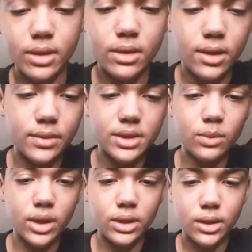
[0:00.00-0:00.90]
uh, this is
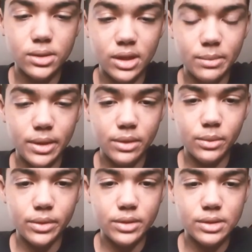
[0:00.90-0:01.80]
what it looks like, by the
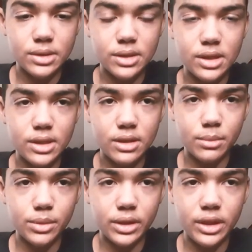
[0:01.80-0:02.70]
way. This is the
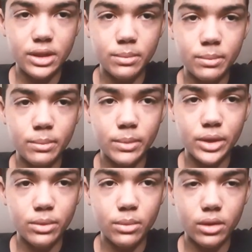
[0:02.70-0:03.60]
complete
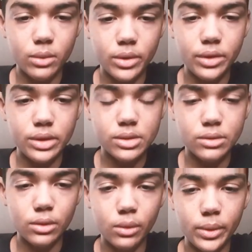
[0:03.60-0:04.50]
motherboard with the
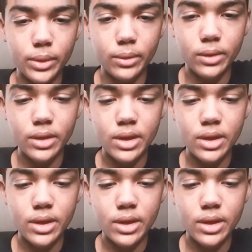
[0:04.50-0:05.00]
scroll wheel.